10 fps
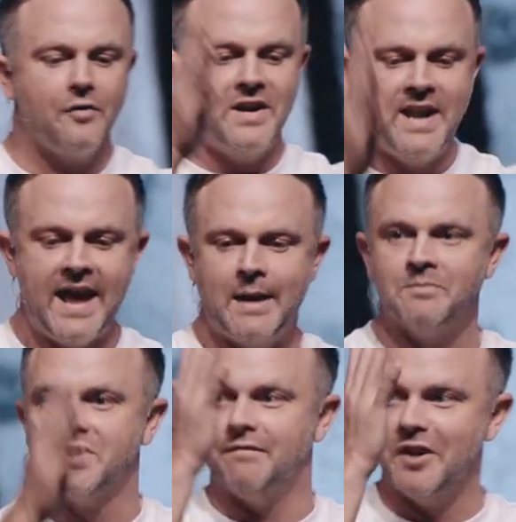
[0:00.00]
the
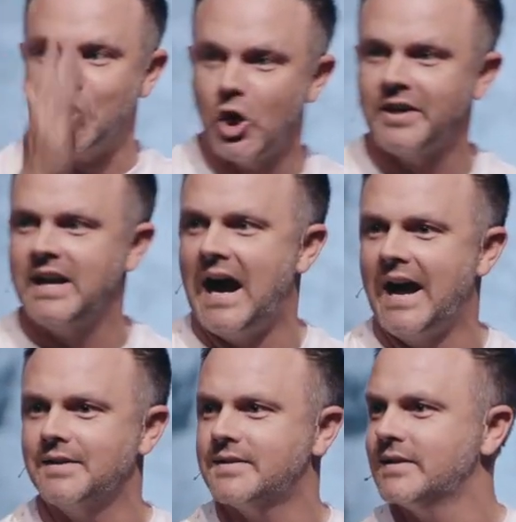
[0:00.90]
names of the good
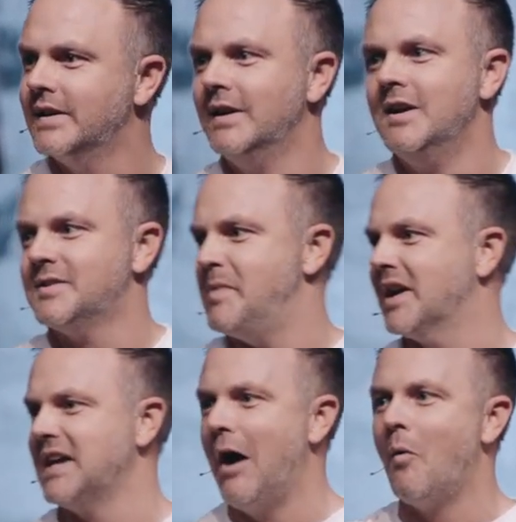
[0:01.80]
guys it's
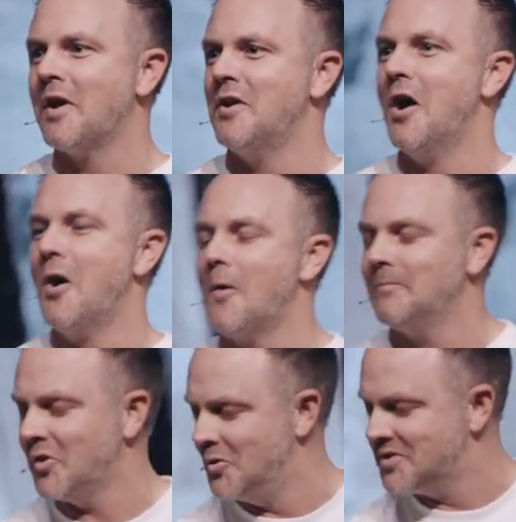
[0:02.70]
because I want to know
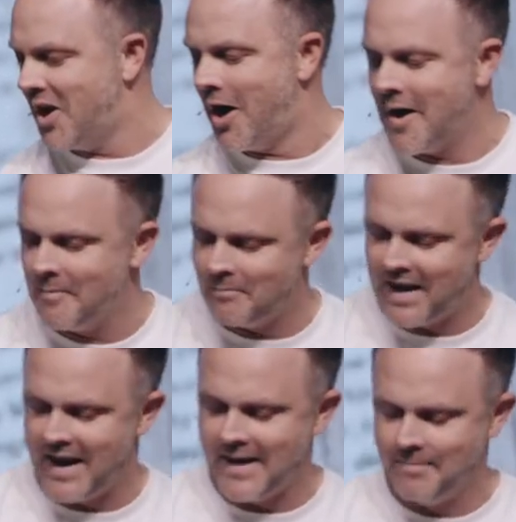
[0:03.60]
who's on
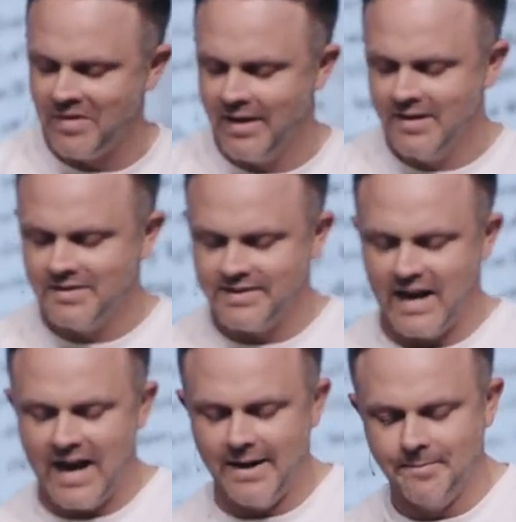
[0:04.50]
my
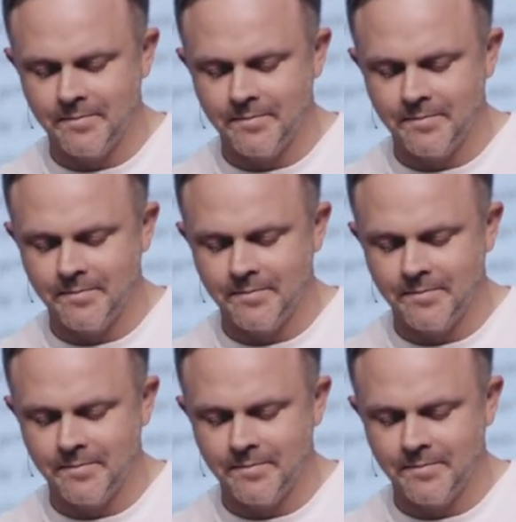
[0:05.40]
side.